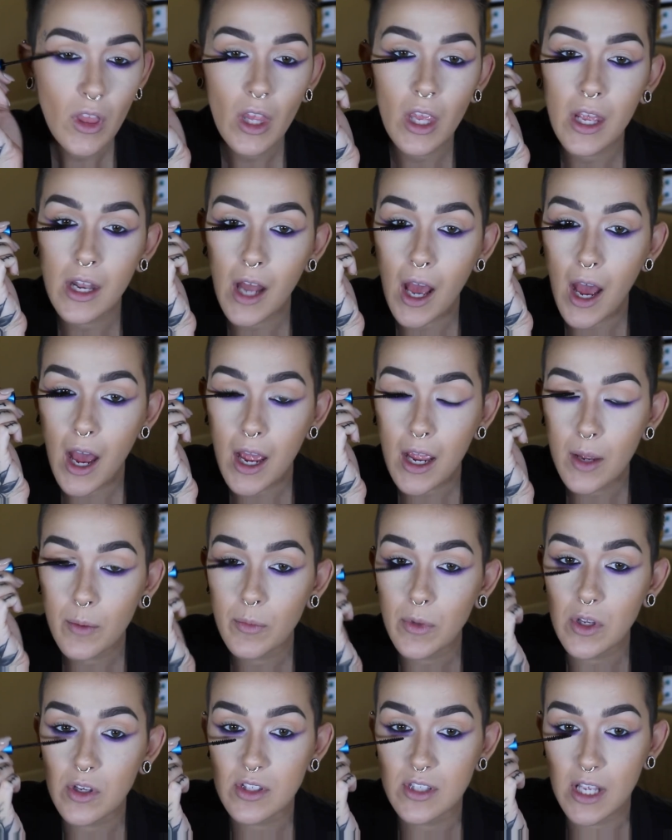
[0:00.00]
And I
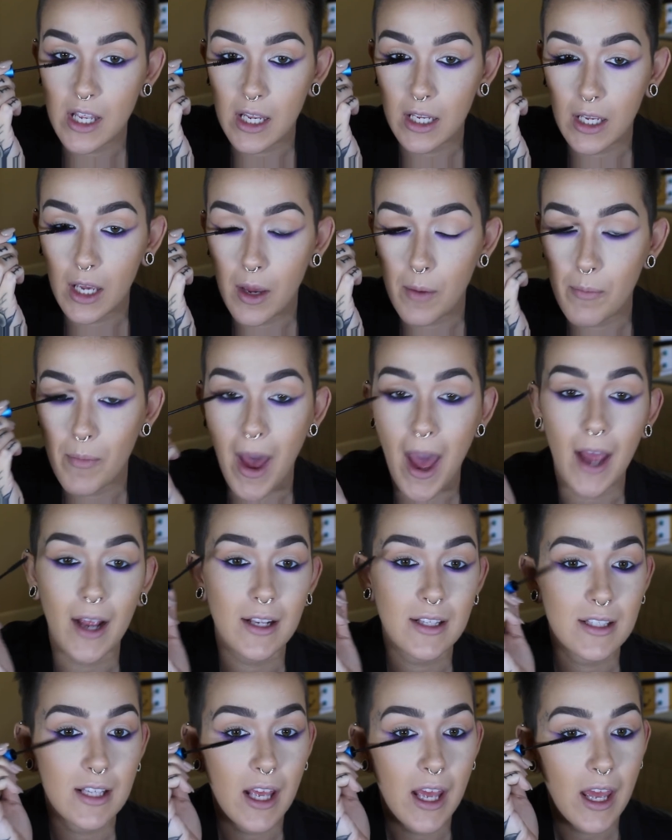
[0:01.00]
am using
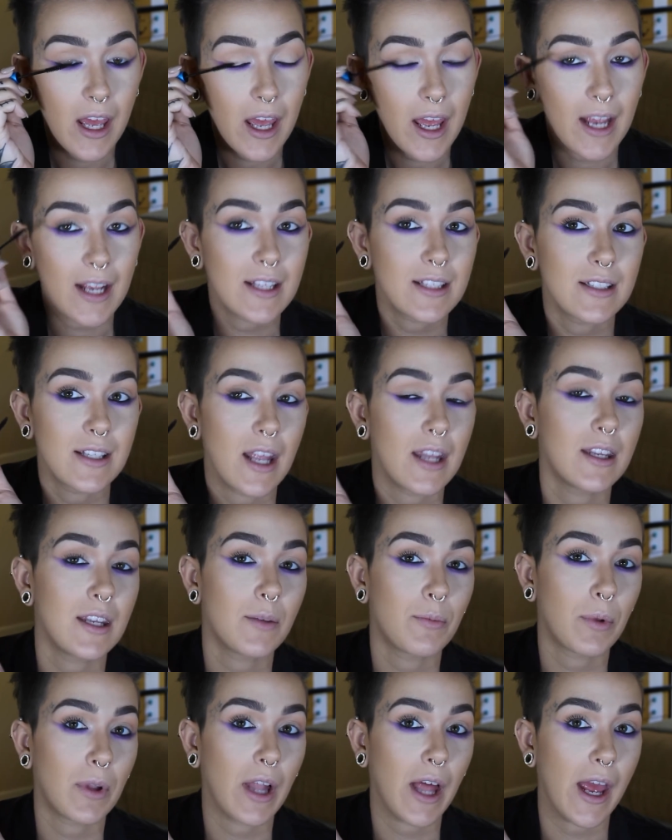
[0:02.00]
MAC's
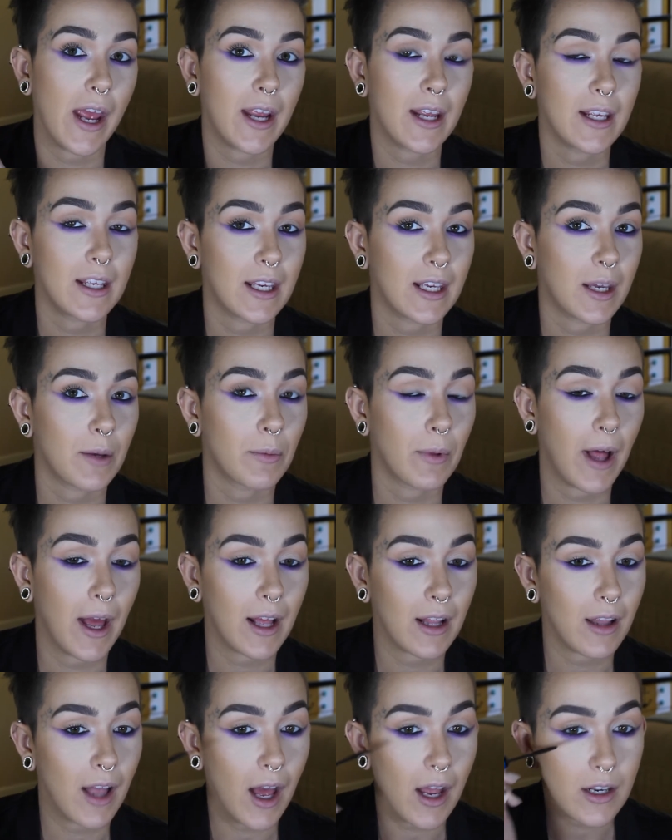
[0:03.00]
Extended Play Giga
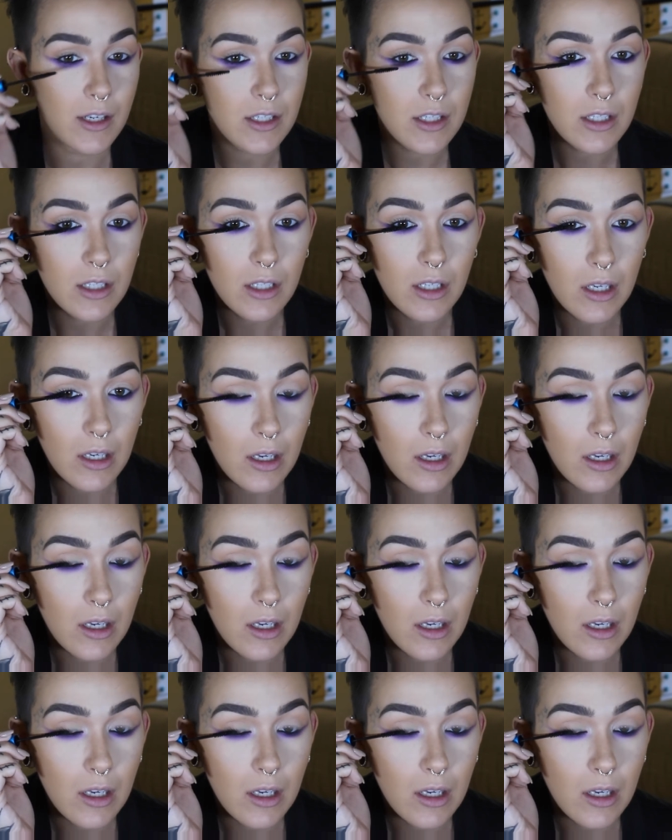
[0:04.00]
Black Lash.